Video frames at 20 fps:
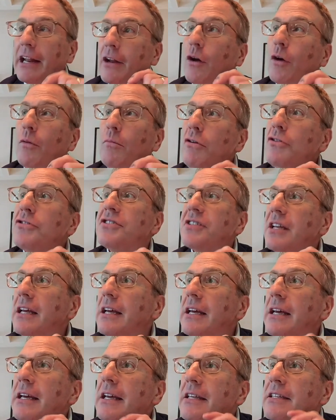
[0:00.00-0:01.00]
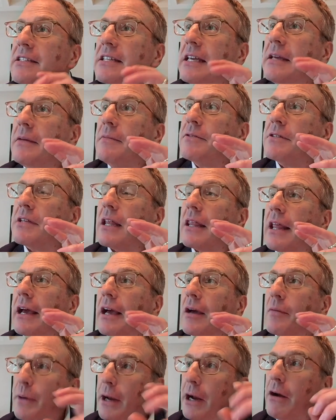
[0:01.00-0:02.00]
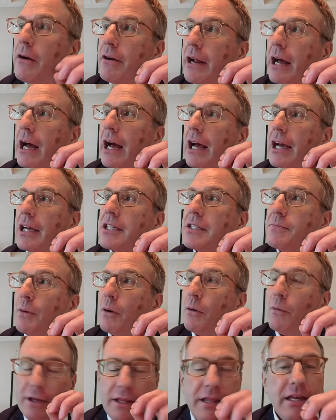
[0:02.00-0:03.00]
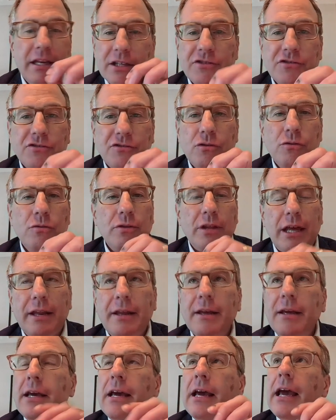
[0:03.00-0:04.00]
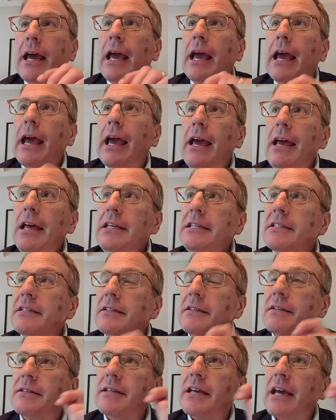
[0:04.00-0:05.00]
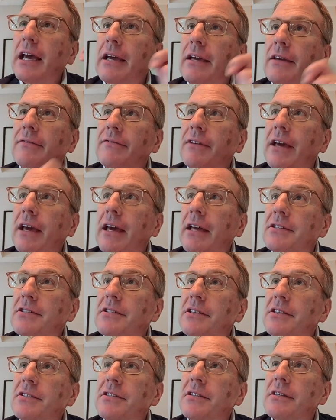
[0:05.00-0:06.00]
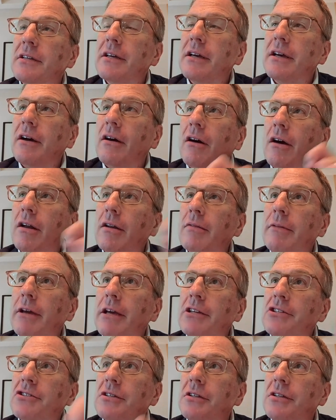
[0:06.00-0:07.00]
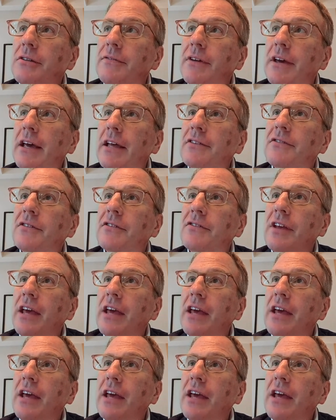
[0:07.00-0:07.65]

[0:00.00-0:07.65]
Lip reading: It almost seems like a paradox, but we think it's true that as tech advances, automation advances,